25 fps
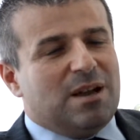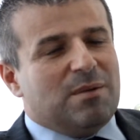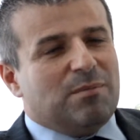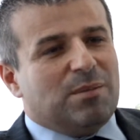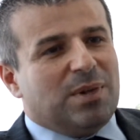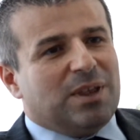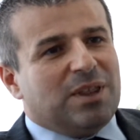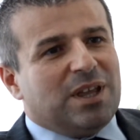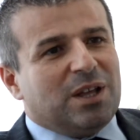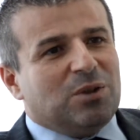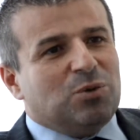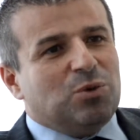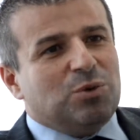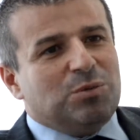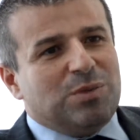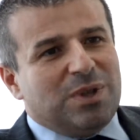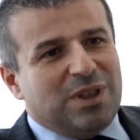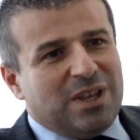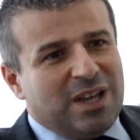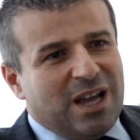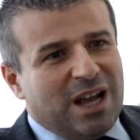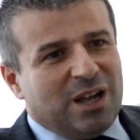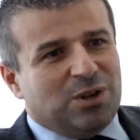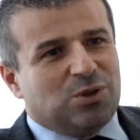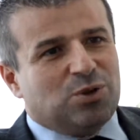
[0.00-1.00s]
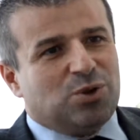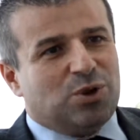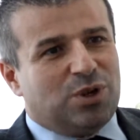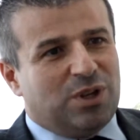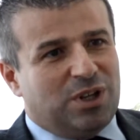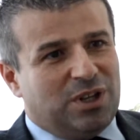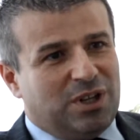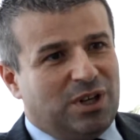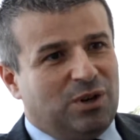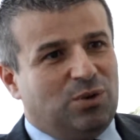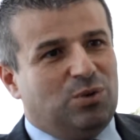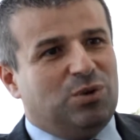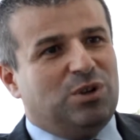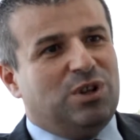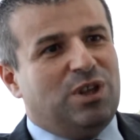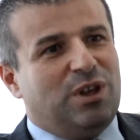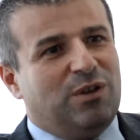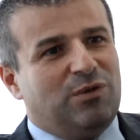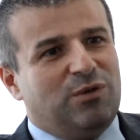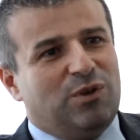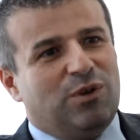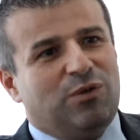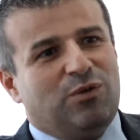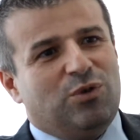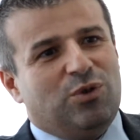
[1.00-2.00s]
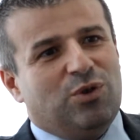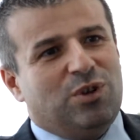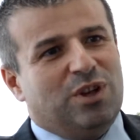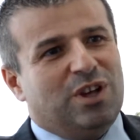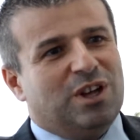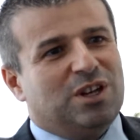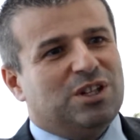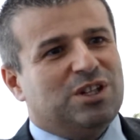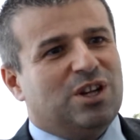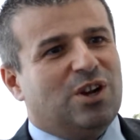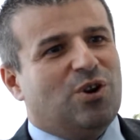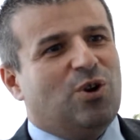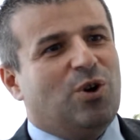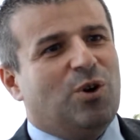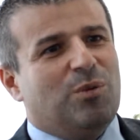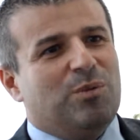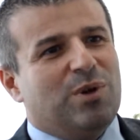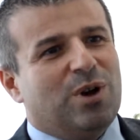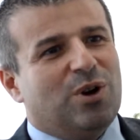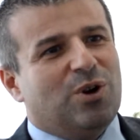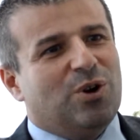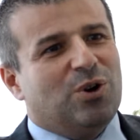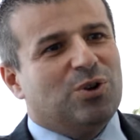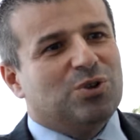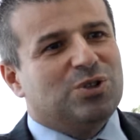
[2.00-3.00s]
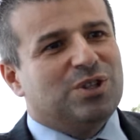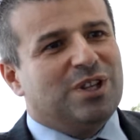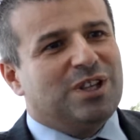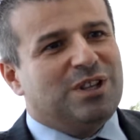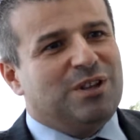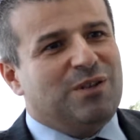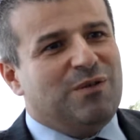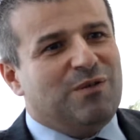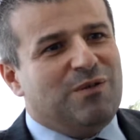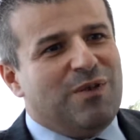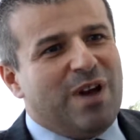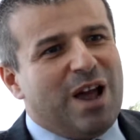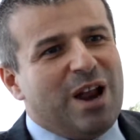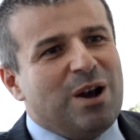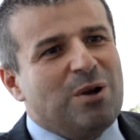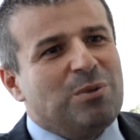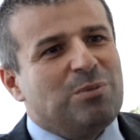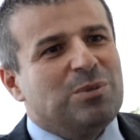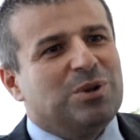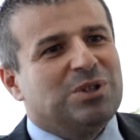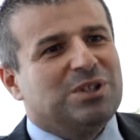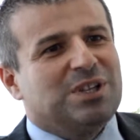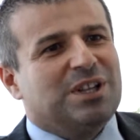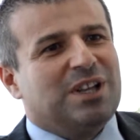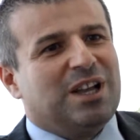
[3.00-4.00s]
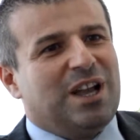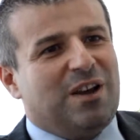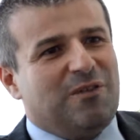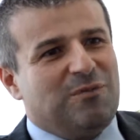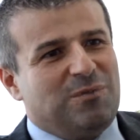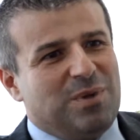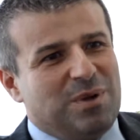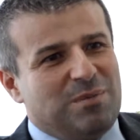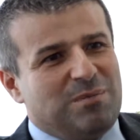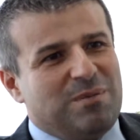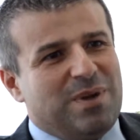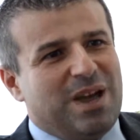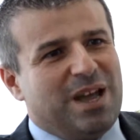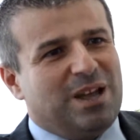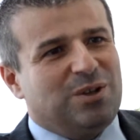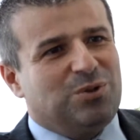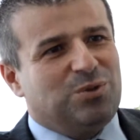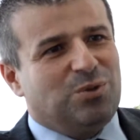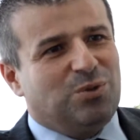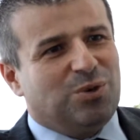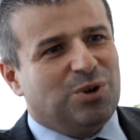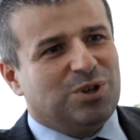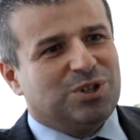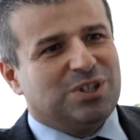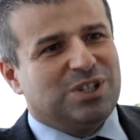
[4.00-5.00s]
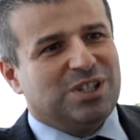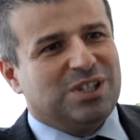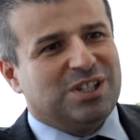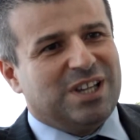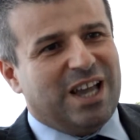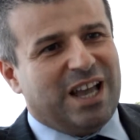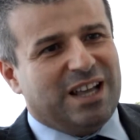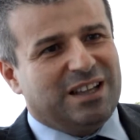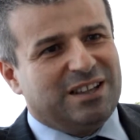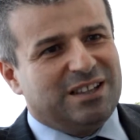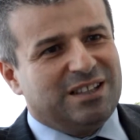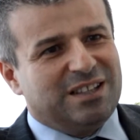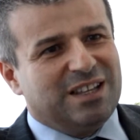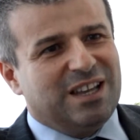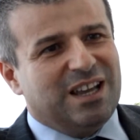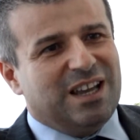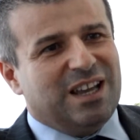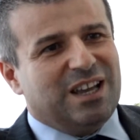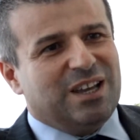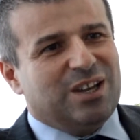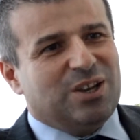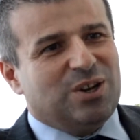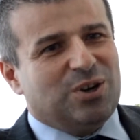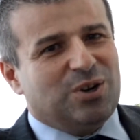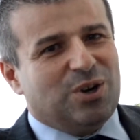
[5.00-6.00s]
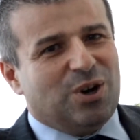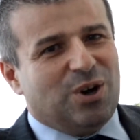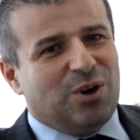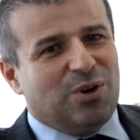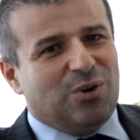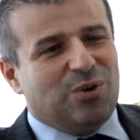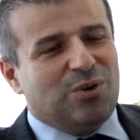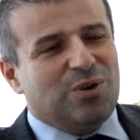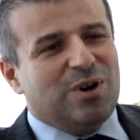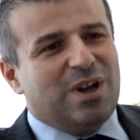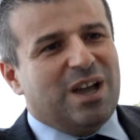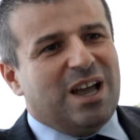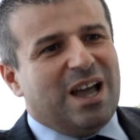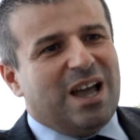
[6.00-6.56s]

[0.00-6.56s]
But that would be the answer that I would give you a few years ago, because the developments that have been made towards this end, you know,